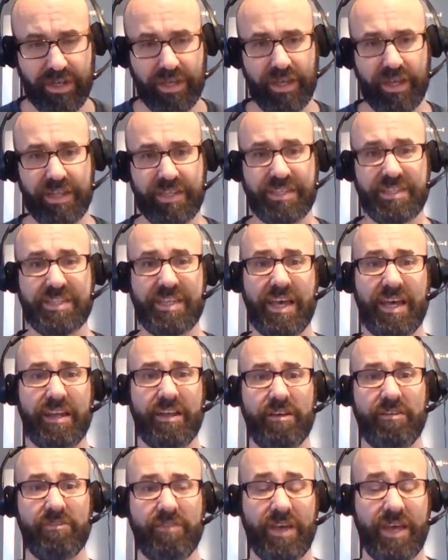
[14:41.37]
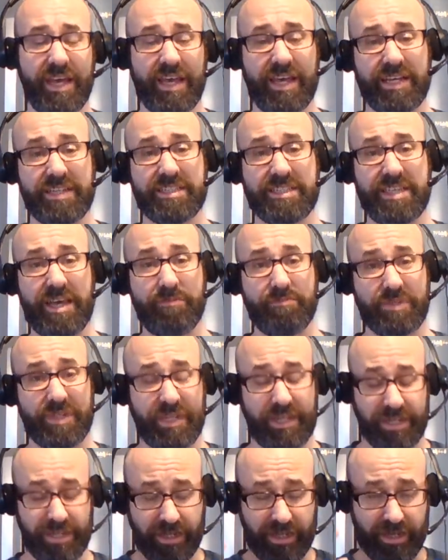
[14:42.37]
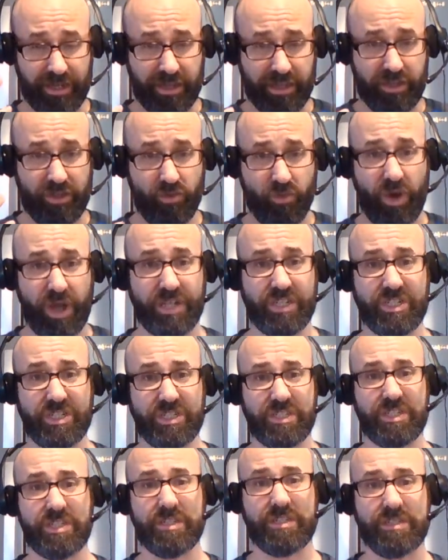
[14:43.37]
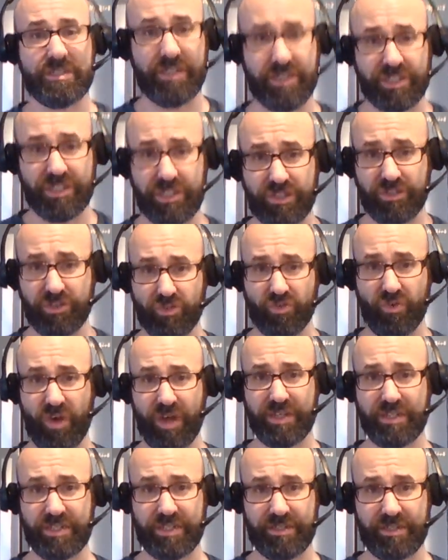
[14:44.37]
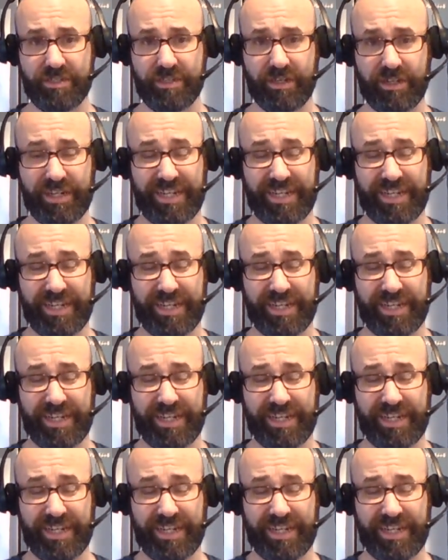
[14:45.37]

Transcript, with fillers: instead of accepting the righteousness that Jesus Christ has done.